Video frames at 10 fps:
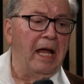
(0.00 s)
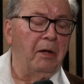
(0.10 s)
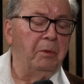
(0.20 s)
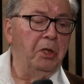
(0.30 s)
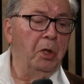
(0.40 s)

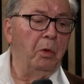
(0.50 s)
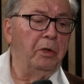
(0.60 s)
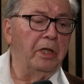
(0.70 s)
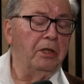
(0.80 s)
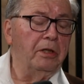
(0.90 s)
we know
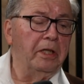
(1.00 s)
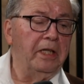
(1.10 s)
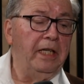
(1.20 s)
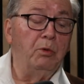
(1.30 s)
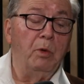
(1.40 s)
that
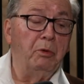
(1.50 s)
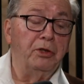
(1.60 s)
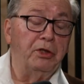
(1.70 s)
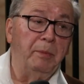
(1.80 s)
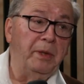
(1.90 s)
each one will
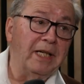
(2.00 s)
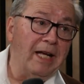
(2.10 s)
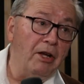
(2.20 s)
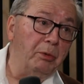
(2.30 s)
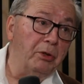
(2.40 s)
still be
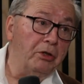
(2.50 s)
accountable to